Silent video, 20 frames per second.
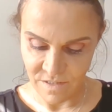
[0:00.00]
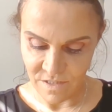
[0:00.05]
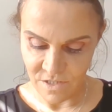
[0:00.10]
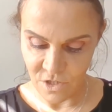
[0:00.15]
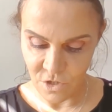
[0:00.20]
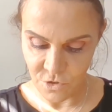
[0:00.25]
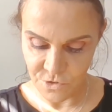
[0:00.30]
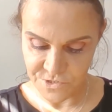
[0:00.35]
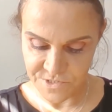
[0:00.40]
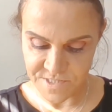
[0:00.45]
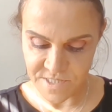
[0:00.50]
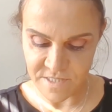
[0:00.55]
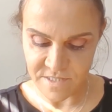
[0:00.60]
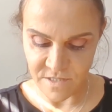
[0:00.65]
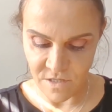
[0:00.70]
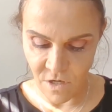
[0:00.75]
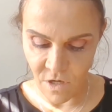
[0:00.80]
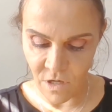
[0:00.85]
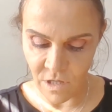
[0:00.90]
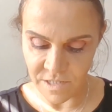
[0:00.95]
Use this
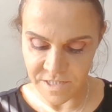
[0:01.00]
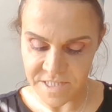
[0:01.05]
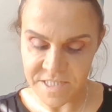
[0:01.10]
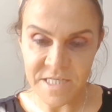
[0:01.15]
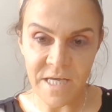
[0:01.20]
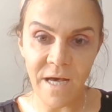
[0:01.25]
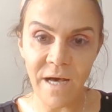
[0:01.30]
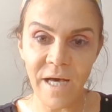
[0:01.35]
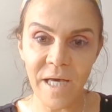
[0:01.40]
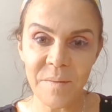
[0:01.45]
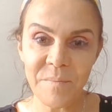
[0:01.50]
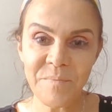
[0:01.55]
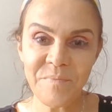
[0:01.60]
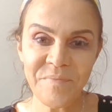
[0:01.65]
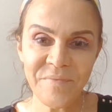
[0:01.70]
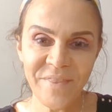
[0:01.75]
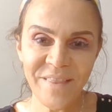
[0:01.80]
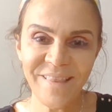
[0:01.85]
all the time.